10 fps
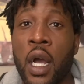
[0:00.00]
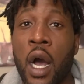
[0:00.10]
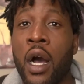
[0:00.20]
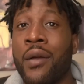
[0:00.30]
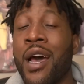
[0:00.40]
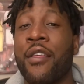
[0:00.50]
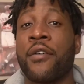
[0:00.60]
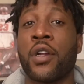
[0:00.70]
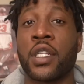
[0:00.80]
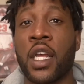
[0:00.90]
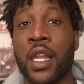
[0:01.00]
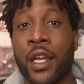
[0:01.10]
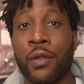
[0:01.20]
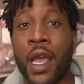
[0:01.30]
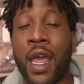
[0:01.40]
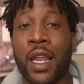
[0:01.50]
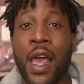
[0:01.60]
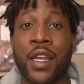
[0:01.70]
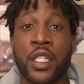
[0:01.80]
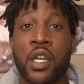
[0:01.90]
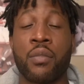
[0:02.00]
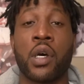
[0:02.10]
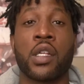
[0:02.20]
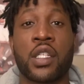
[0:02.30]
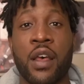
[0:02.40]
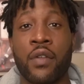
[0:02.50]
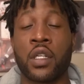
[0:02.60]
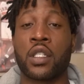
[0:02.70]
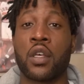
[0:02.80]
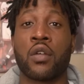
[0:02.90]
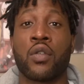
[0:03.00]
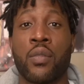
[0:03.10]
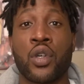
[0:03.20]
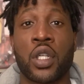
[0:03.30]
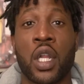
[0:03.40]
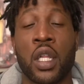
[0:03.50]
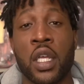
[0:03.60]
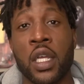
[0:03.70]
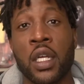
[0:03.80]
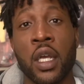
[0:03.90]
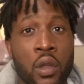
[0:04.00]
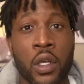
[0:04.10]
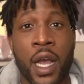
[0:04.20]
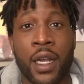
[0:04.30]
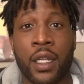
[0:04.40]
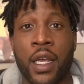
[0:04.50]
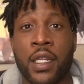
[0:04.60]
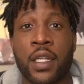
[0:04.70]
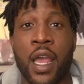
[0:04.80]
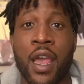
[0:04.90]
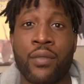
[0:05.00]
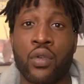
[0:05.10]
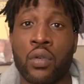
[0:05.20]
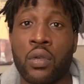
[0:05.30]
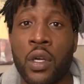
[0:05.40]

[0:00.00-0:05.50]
Not 13 like we had last year, but 7 still the most in the league. You got Calais Campbell.